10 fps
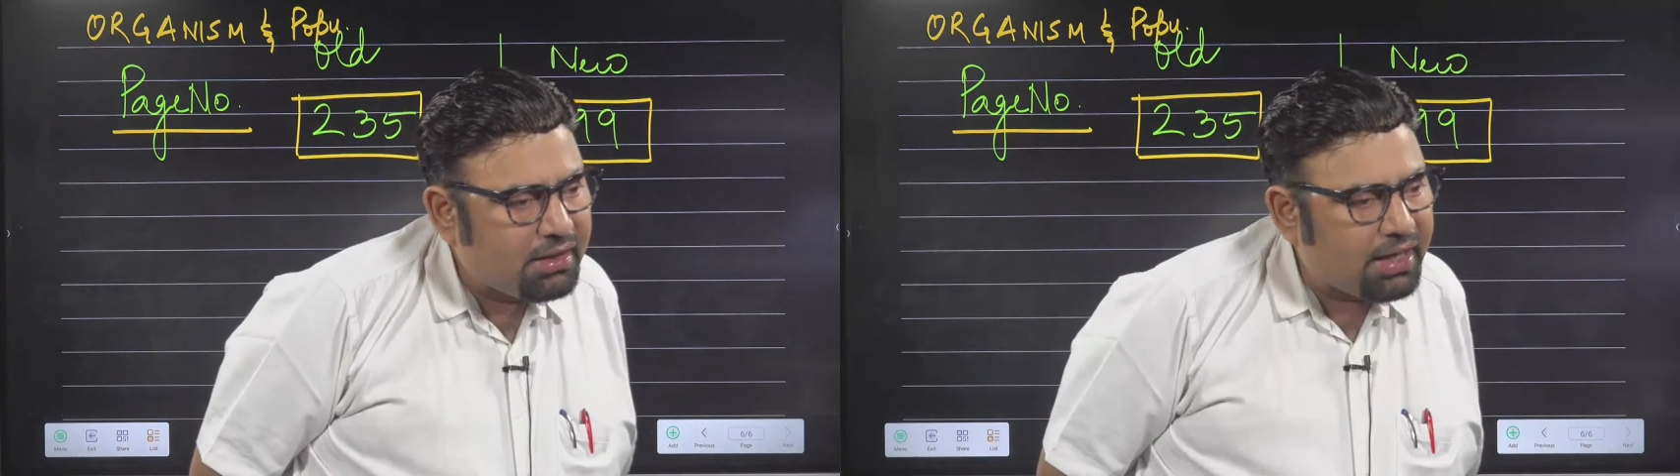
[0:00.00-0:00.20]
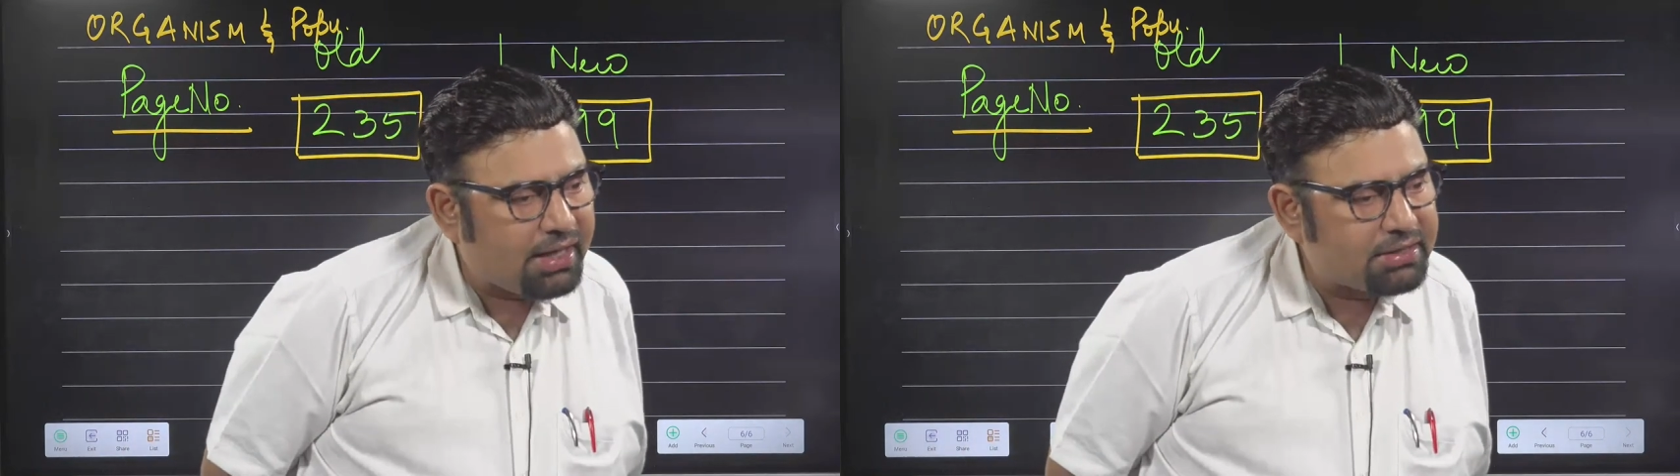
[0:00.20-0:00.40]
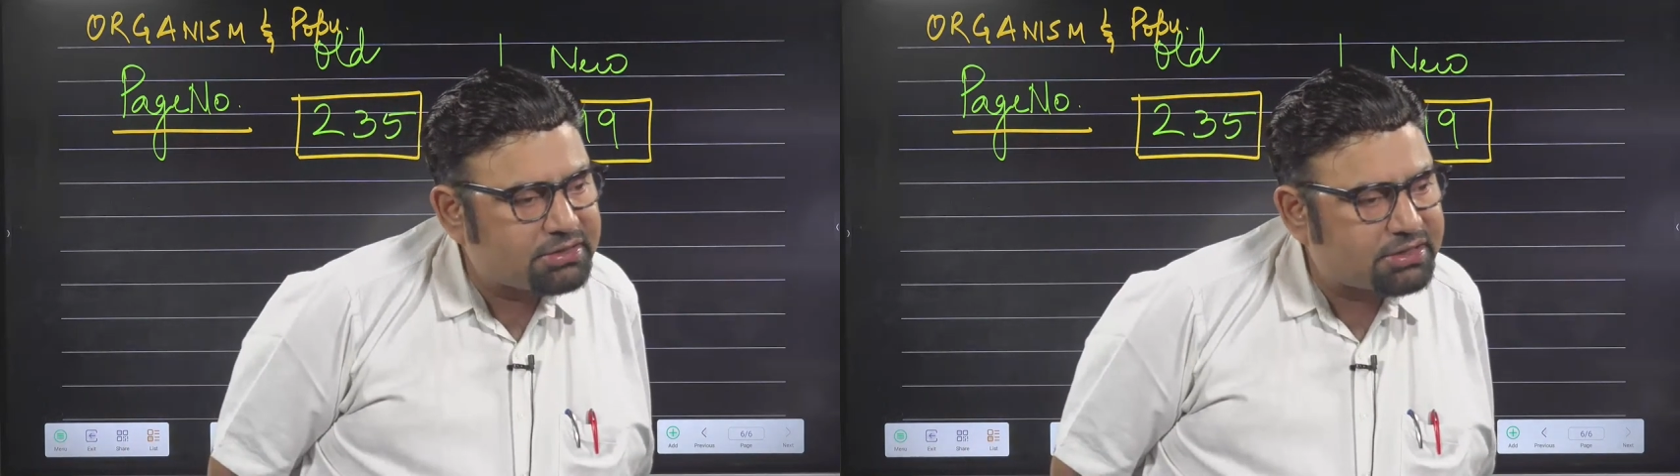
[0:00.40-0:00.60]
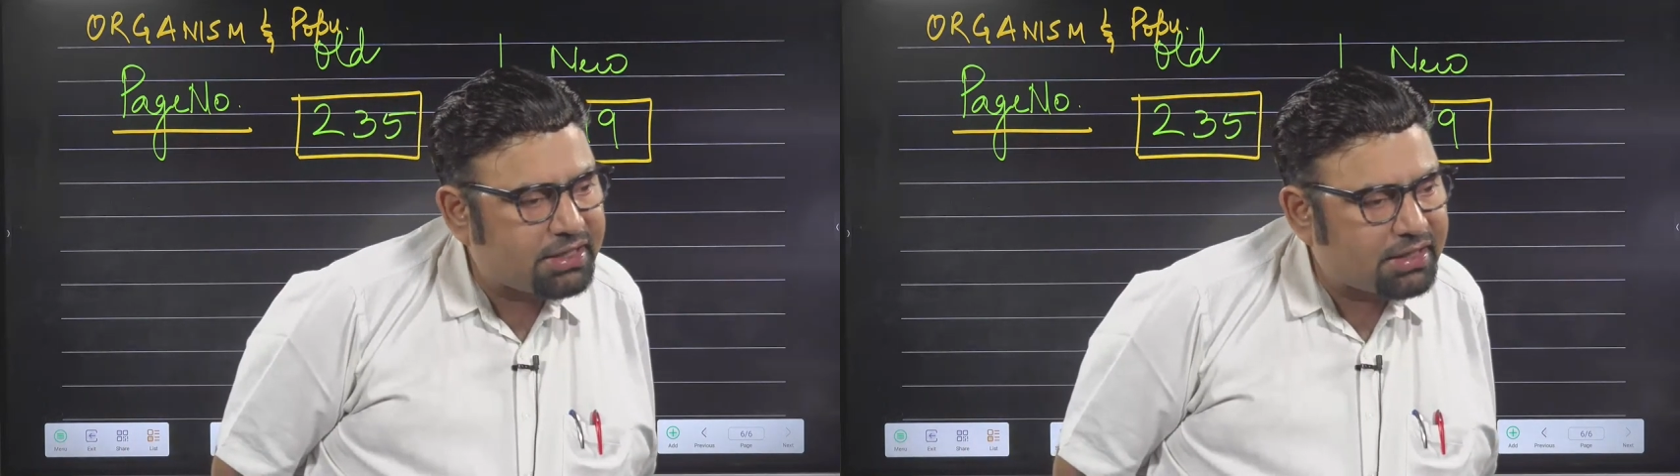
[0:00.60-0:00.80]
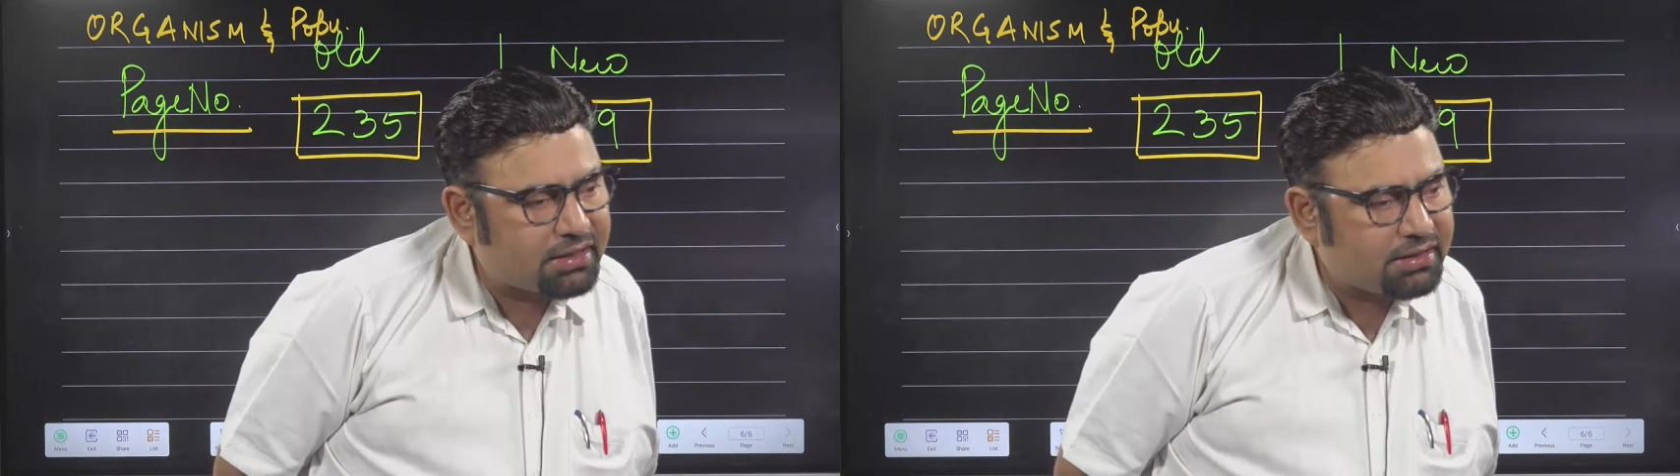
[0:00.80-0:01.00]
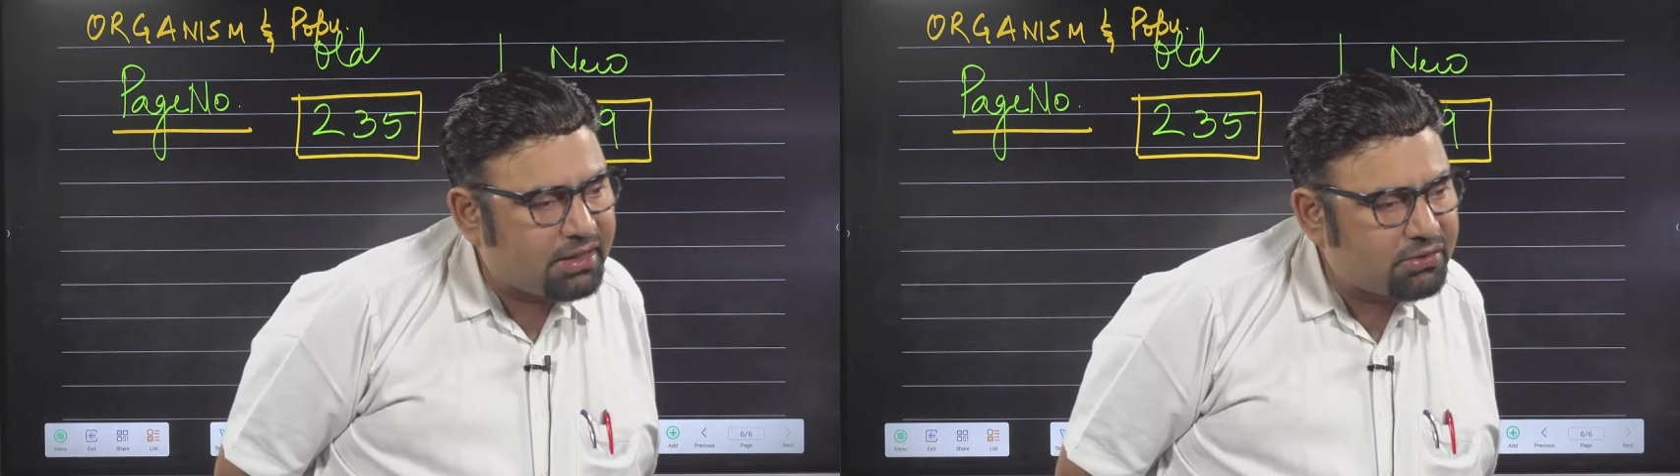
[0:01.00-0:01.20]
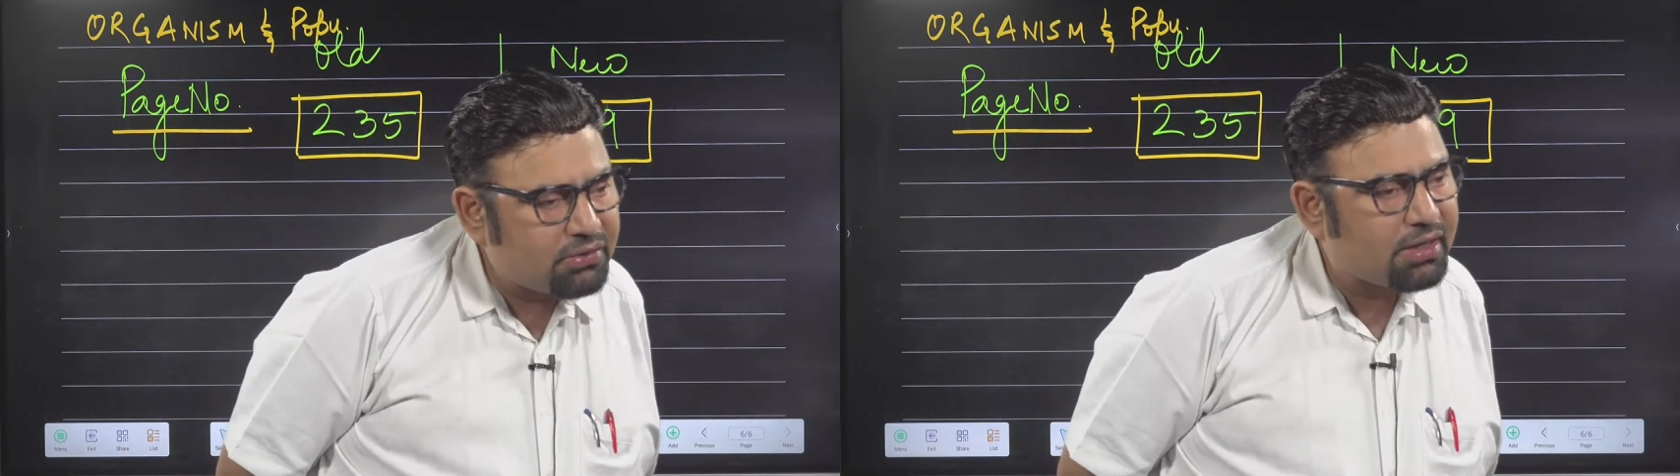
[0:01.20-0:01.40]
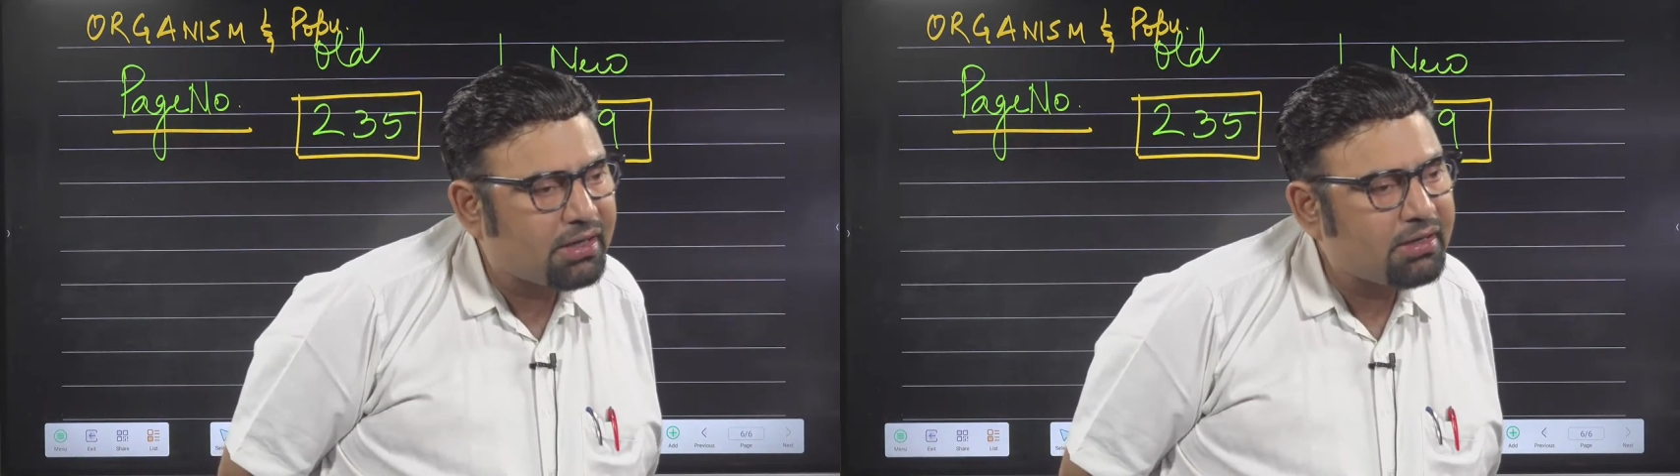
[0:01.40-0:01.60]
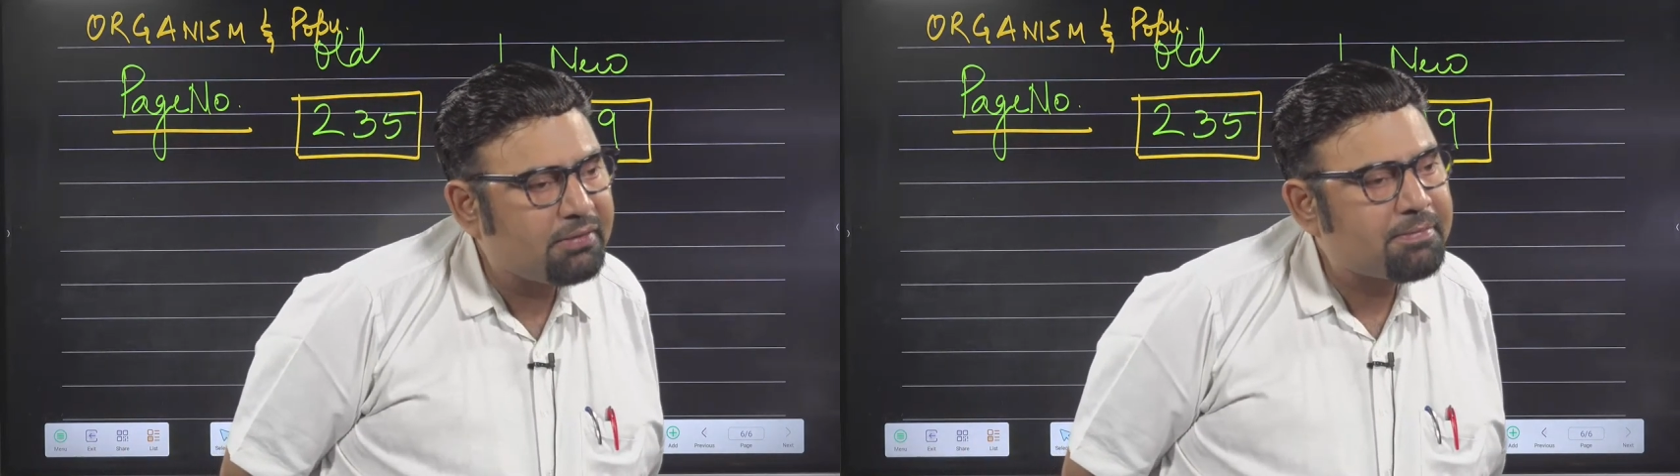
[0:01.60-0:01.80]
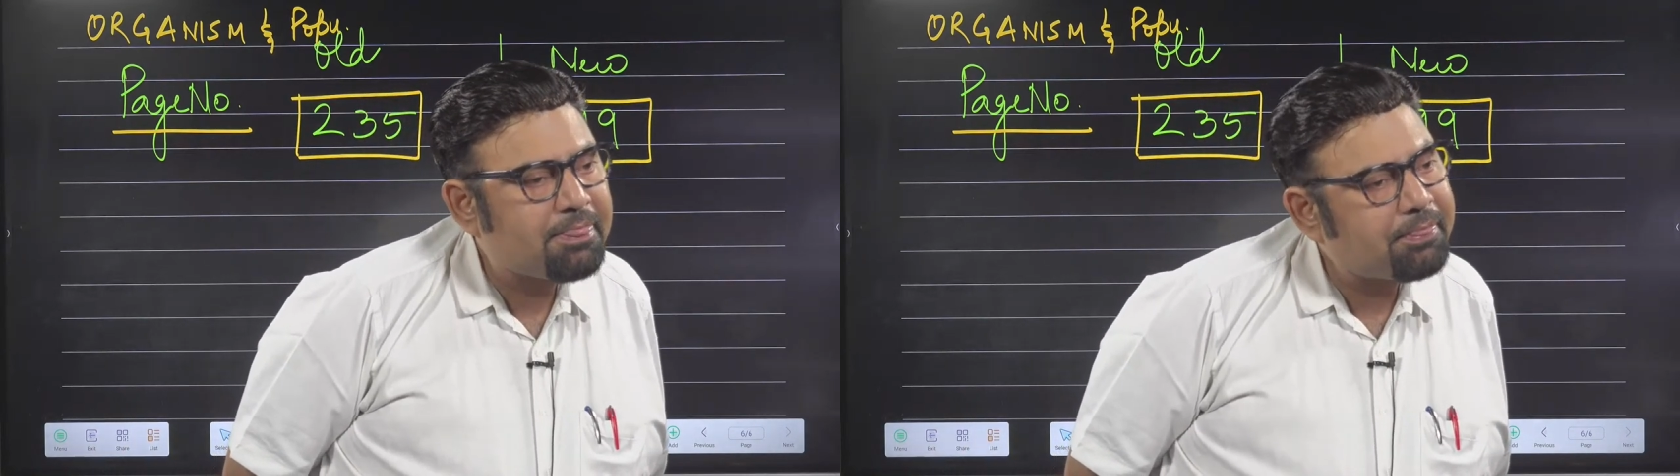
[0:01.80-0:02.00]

and Sheikh Narullah,